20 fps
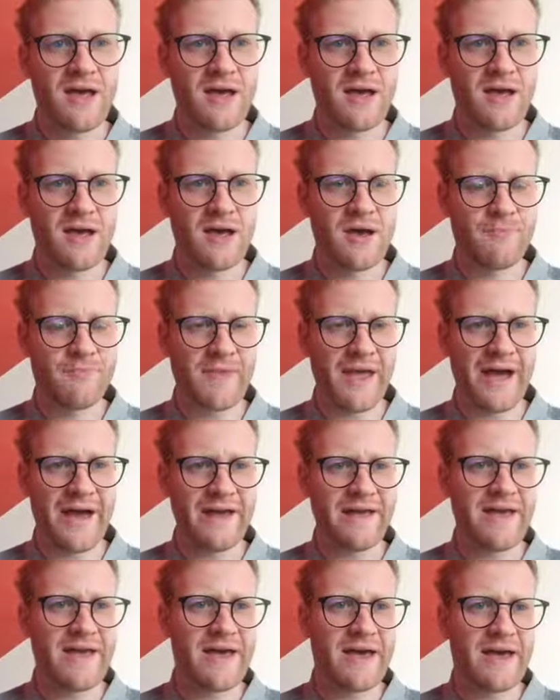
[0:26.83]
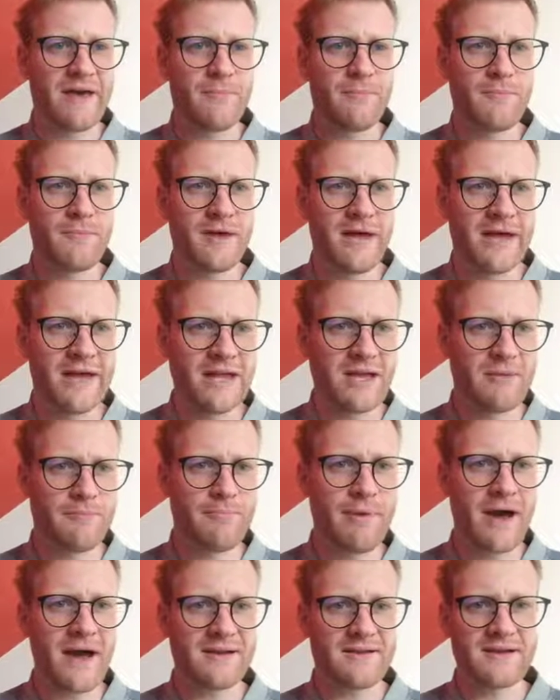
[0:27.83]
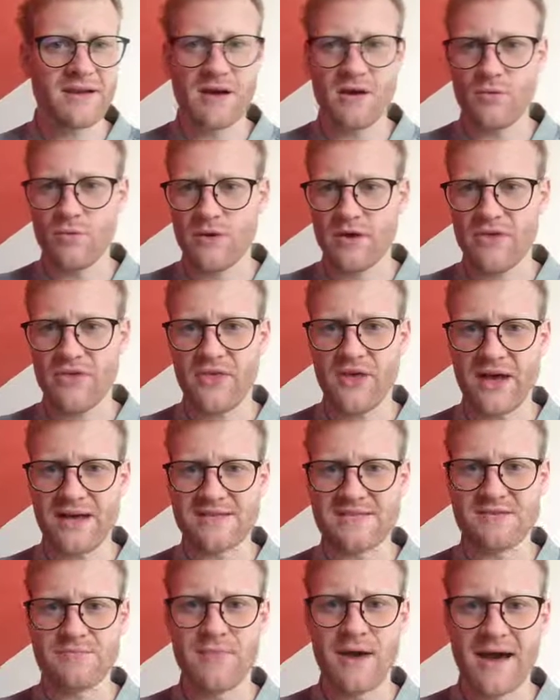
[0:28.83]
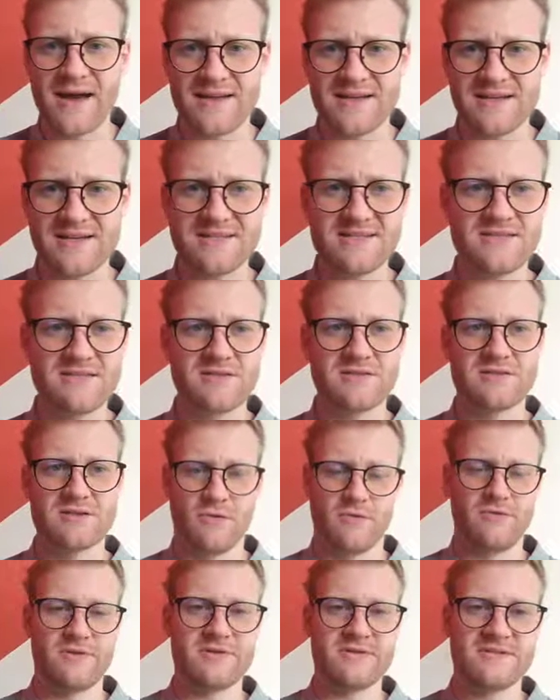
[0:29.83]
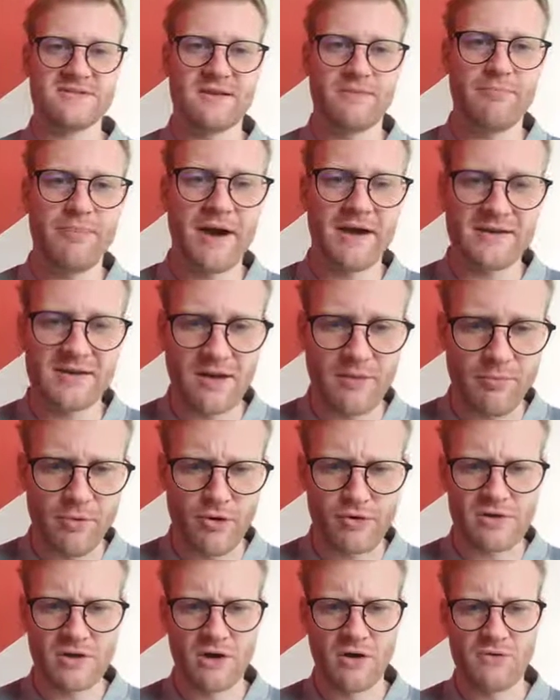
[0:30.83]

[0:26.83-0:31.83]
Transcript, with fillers: Um, I am a partner with I C Markets, so this is a partner broker